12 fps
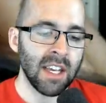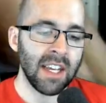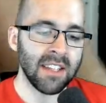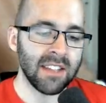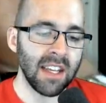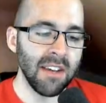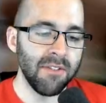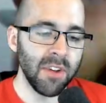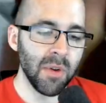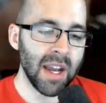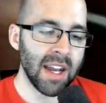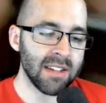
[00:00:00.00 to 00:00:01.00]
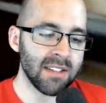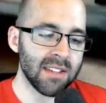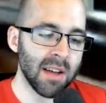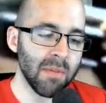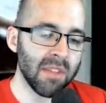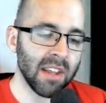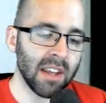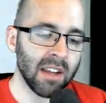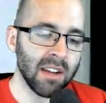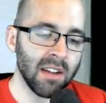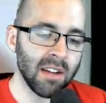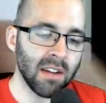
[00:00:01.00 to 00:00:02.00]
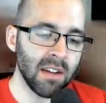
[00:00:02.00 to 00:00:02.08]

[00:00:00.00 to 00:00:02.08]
is if you had something